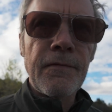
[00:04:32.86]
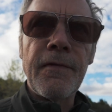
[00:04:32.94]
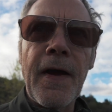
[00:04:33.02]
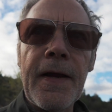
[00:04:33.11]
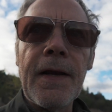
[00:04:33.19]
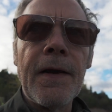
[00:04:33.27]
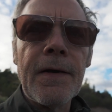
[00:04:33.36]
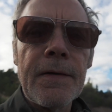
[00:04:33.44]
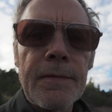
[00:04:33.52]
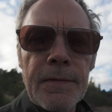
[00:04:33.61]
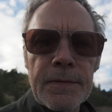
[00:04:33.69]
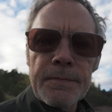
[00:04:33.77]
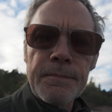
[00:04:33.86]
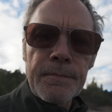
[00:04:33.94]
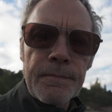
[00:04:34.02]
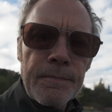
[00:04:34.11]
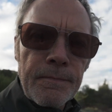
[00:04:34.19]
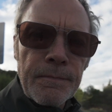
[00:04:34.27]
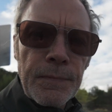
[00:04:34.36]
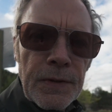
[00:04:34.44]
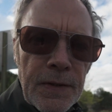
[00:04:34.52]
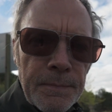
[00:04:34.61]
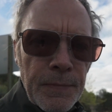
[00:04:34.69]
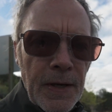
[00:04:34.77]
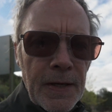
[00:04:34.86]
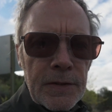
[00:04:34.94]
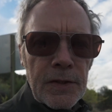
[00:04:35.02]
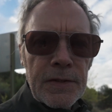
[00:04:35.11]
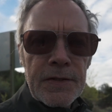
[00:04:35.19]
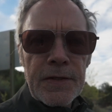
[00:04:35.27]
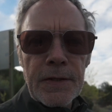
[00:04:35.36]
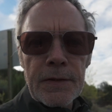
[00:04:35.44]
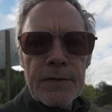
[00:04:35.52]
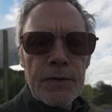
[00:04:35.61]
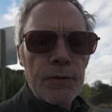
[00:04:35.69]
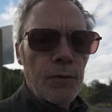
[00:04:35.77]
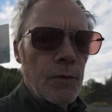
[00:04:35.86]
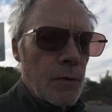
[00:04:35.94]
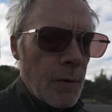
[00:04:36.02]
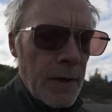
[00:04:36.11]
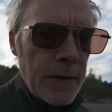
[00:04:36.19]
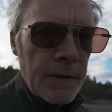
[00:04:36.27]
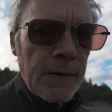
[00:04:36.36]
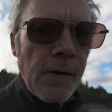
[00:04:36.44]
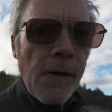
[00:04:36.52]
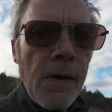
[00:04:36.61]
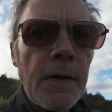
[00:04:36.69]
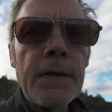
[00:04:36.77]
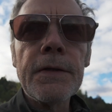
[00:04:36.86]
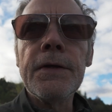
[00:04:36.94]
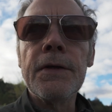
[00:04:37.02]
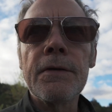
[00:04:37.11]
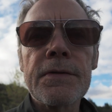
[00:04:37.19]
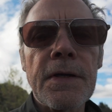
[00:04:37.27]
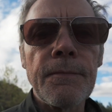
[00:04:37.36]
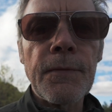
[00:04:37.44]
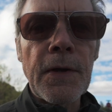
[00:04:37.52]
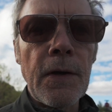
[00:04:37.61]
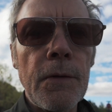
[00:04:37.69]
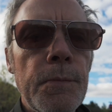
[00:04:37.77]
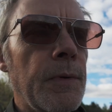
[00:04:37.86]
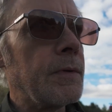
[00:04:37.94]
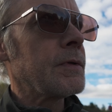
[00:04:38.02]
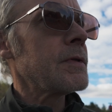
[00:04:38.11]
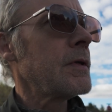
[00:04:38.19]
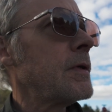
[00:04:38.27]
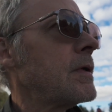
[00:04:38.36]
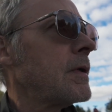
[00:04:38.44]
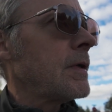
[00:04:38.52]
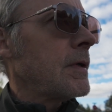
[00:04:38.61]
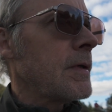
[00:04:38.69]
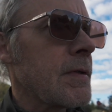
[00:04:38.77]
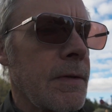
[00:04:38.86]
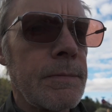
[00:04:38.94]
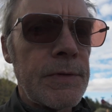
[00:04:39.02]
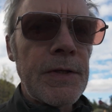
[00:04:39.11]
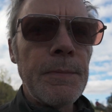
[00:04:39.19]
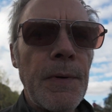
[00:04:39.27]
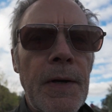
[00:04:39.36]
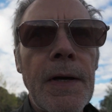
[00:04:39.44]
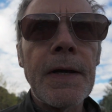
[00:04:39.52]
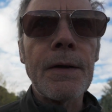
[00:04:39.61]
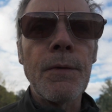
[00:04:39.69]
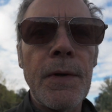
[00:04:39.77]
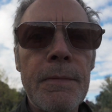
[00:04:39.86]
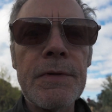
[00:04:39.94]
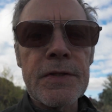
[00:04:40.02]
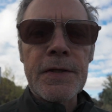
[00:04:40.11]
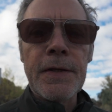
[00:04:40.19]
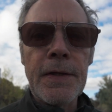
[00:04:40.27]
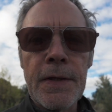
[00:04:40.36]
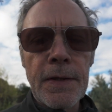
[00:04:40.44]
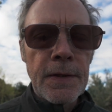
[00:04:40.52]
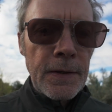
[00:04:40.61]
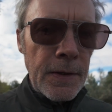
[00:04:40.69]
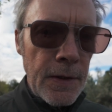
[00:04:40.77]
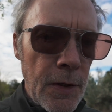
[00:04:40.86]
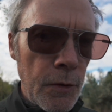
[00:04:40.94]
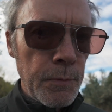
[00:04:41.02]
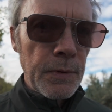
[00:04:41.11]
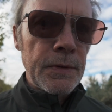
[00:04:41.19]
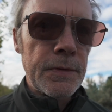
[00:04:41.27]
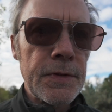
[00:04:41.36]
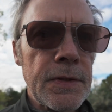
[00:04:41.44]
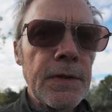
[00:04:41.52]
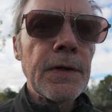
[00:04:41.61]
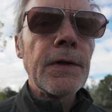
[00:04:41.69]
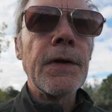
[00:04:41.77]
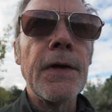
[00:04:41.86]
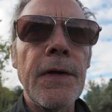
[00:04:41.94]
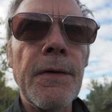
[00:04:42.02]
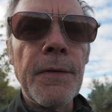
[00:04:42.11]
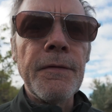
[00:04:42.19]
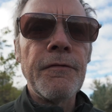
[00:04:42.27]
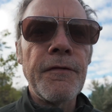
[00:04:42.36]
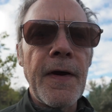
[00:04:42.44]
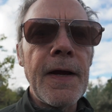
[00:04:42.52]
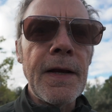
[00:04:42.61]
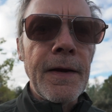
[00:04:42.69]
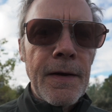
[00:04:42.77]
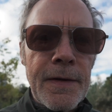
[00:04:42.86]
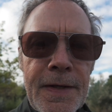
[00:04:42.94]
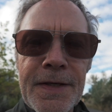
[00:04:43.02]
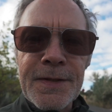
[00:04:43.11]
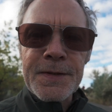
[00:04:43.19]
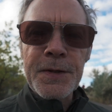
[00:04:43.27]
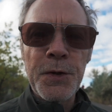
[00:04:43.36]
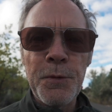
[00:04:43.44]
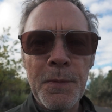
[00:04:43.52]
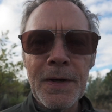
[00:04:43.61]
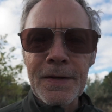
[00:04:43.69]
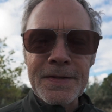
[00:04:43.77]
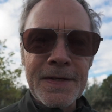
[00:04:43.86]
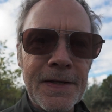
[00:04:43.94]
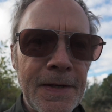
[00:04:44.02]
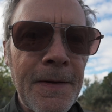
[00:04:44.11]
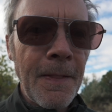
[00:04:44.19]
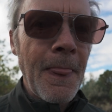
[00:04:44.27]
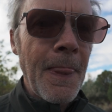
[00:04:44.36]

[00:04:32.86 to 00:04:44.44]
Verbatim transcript: failure, but actually see it as a doorway, something opens, some deeper equanimity opens. In failure is humility.